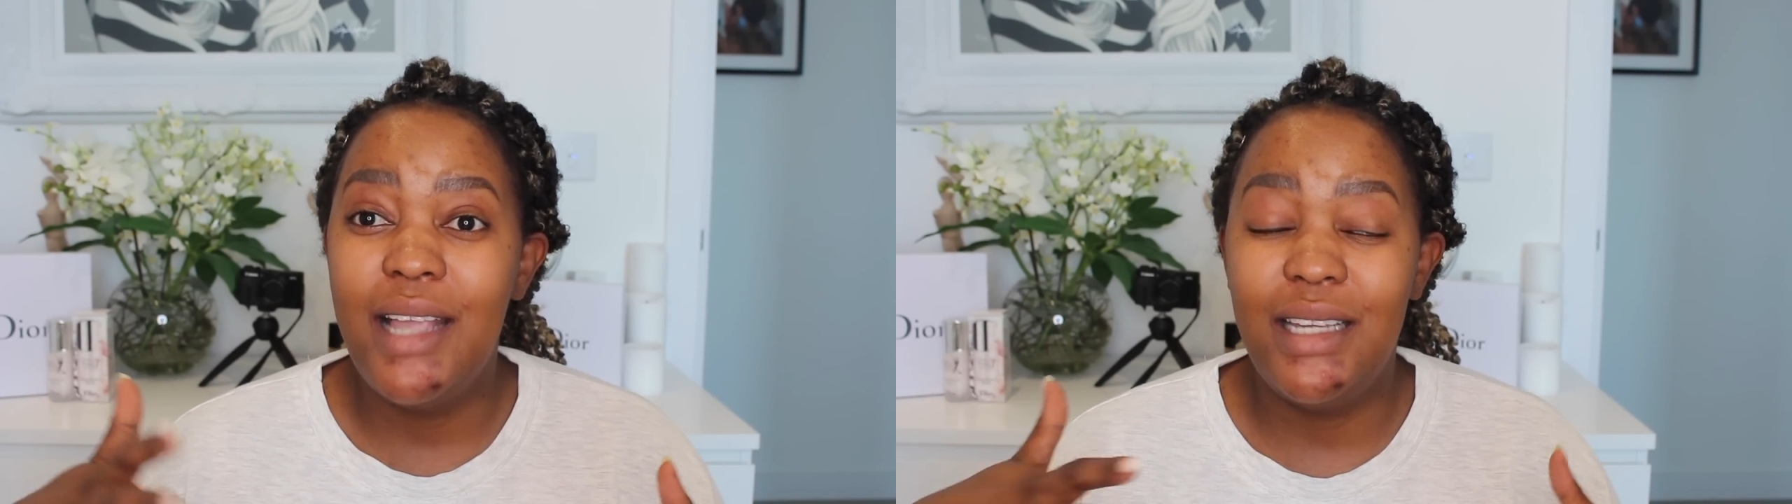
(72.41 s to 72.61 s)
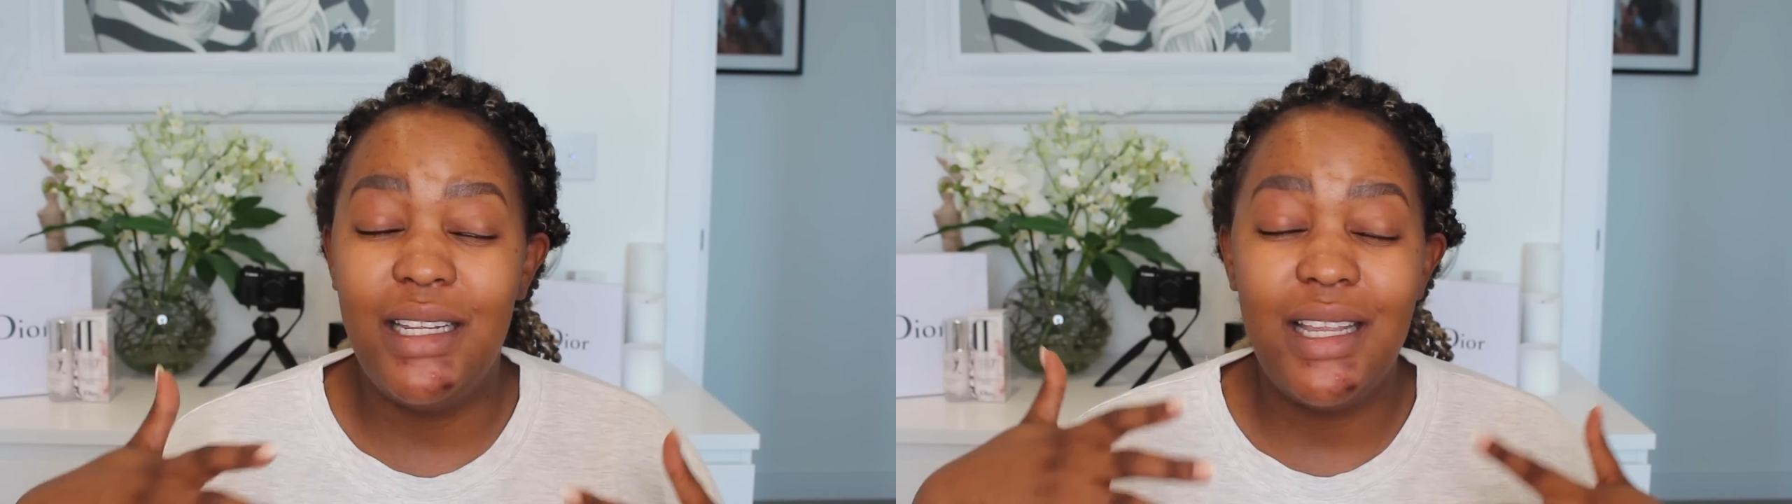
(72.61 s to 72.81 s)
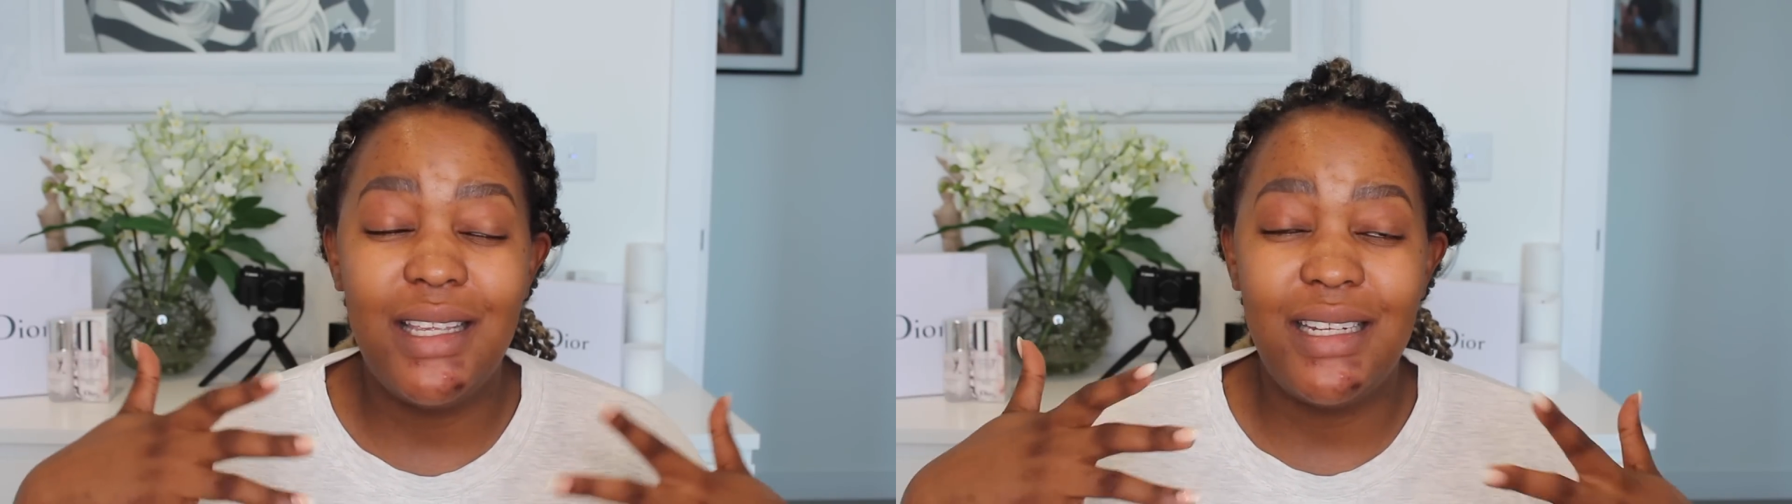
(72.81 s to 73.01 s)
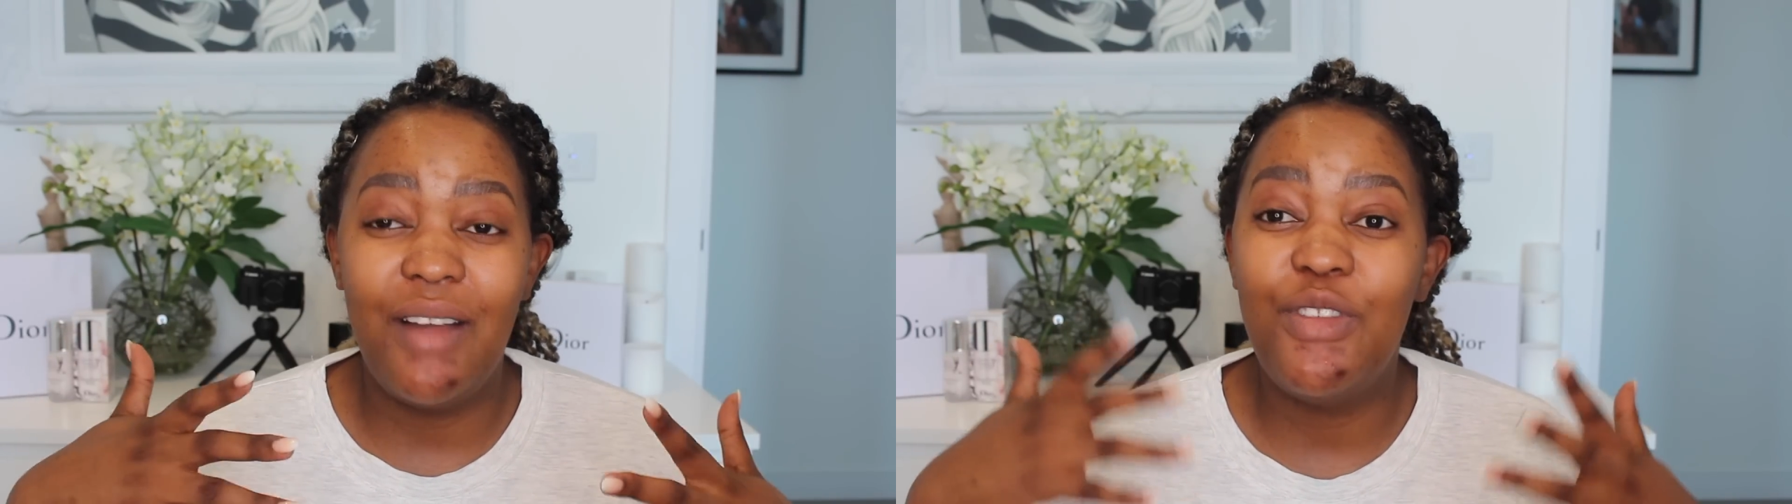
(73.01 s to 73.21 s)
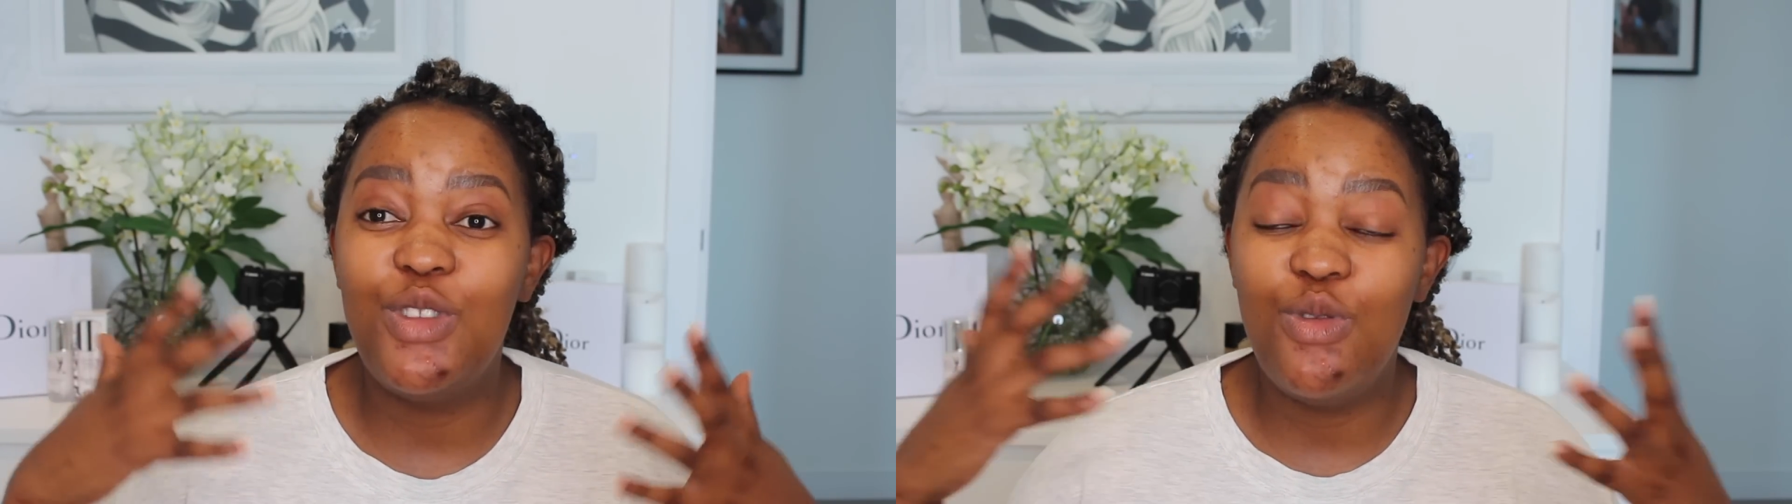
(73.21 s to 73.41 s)
is that the
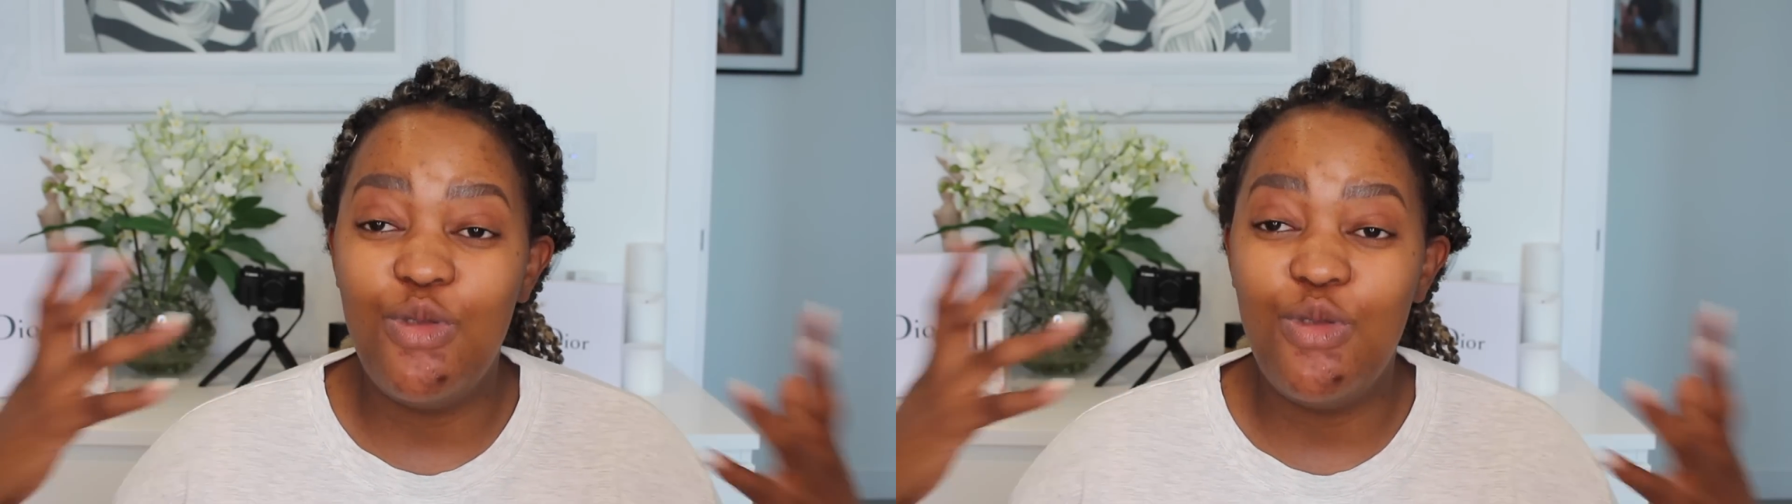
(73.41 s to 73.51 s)
stuff is